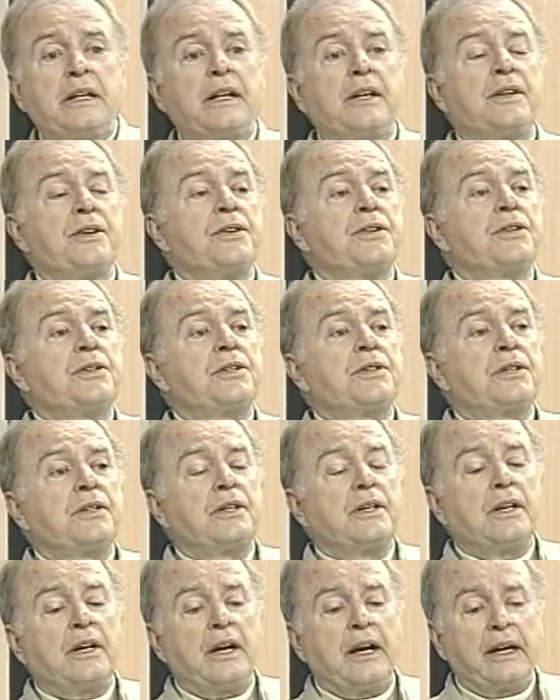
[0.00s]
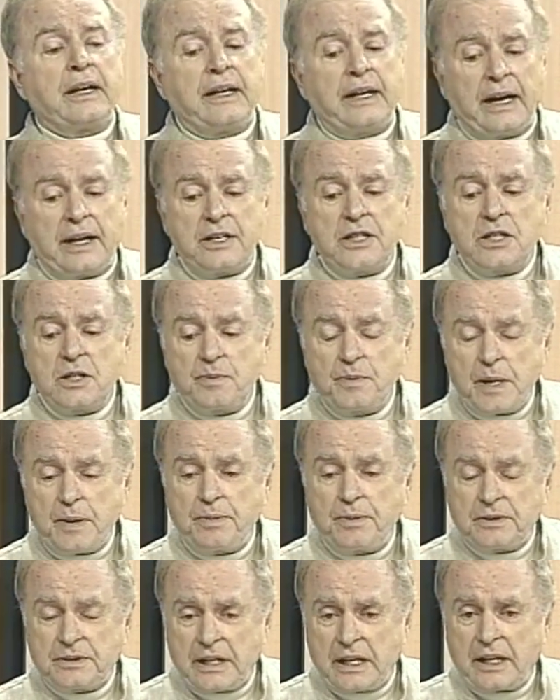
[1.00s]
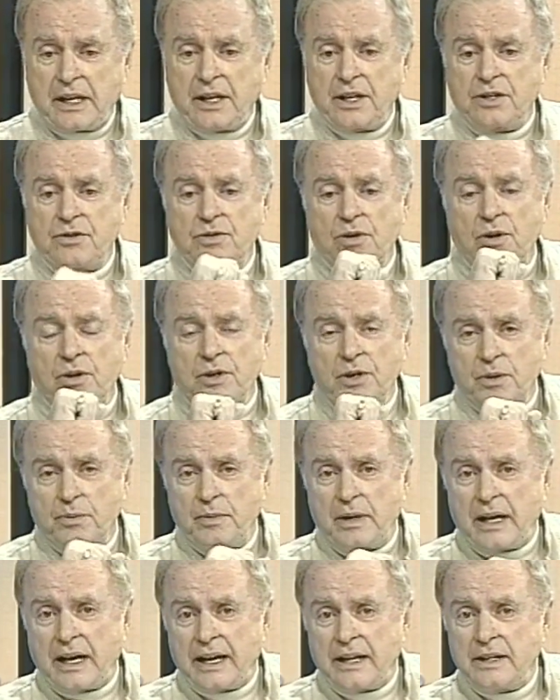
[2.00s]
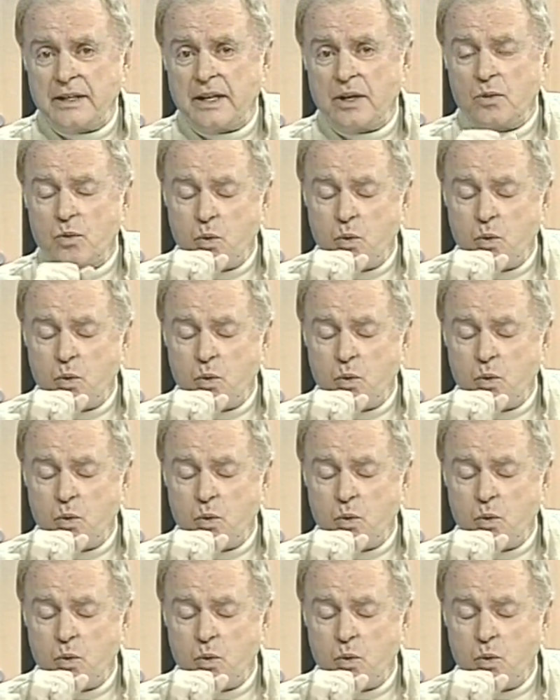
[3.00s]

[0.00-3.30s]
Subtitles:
is against people taking control of your mind, then